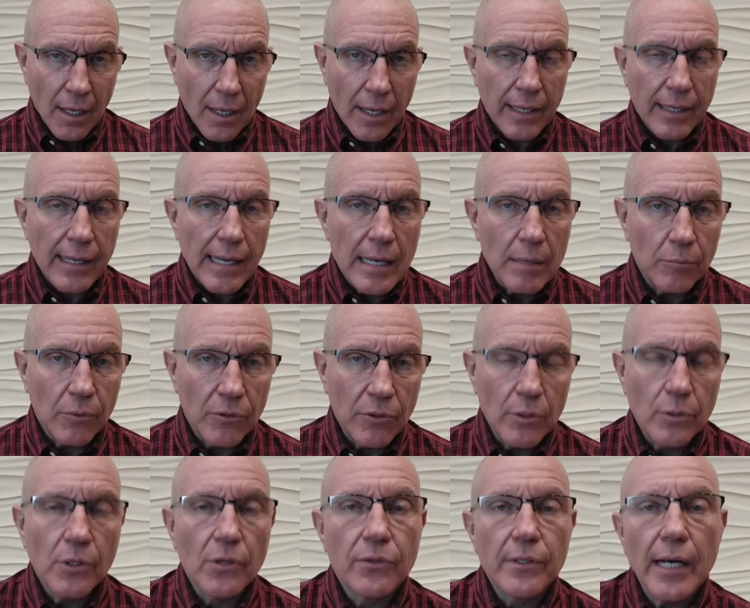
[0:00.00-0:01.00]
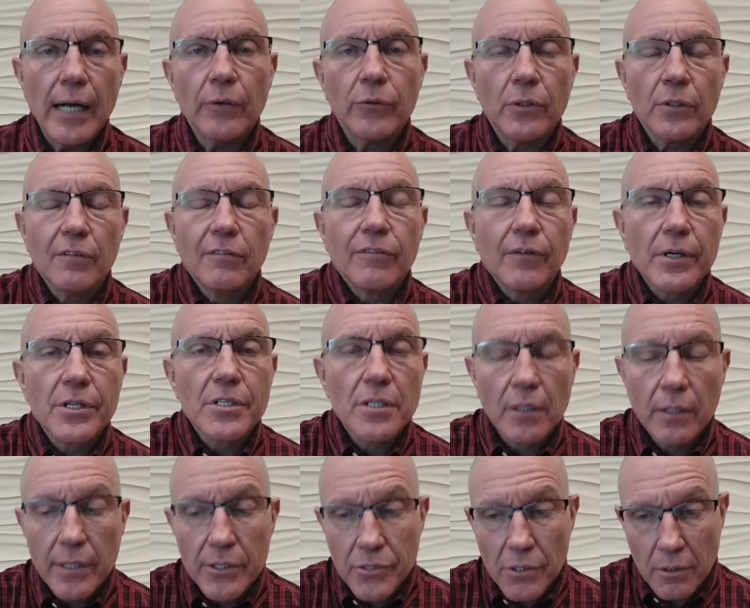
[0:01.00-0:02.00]
I came to Unitarian
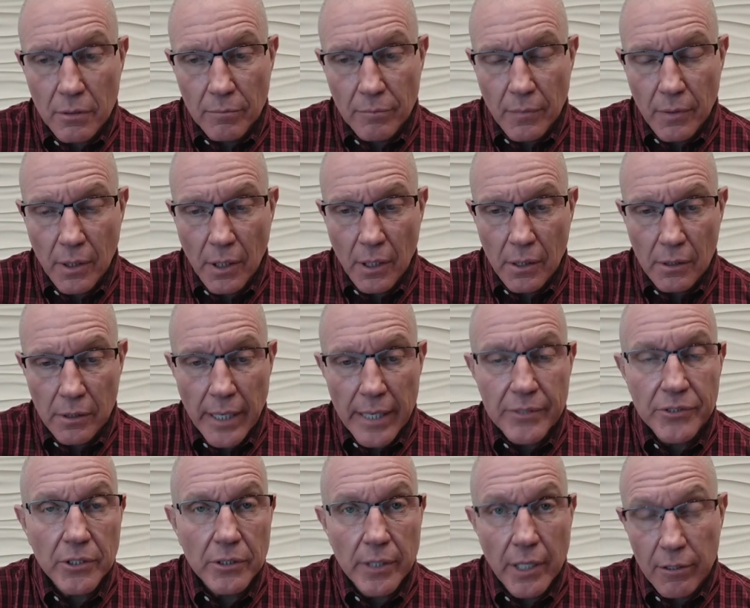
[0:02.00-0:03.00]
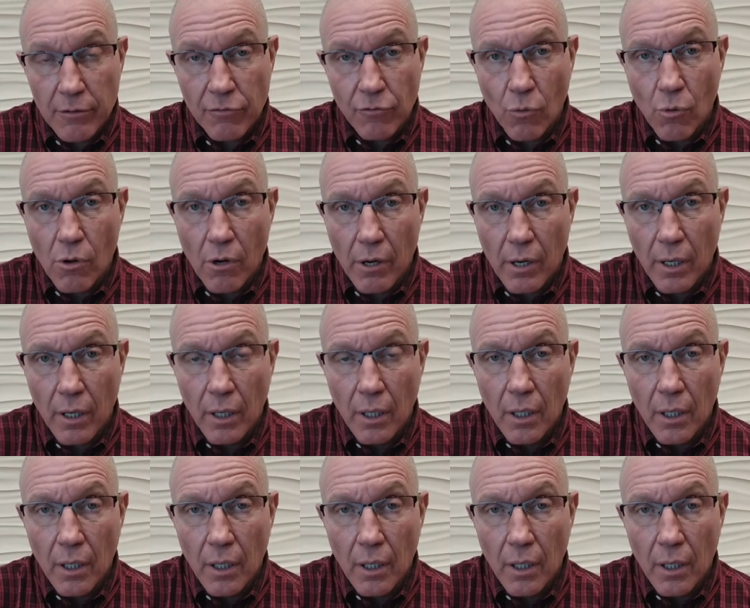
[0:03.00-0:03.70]
Universalism in 1984,